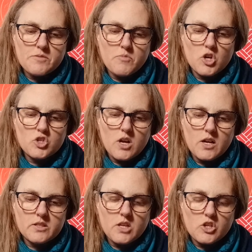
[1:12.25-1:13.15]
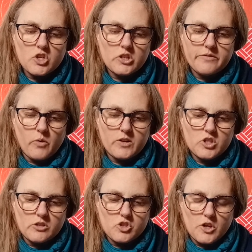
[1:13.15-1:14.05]
Mudra, touching the void
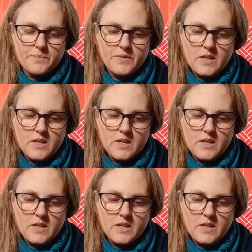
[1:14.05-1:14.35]
gesture.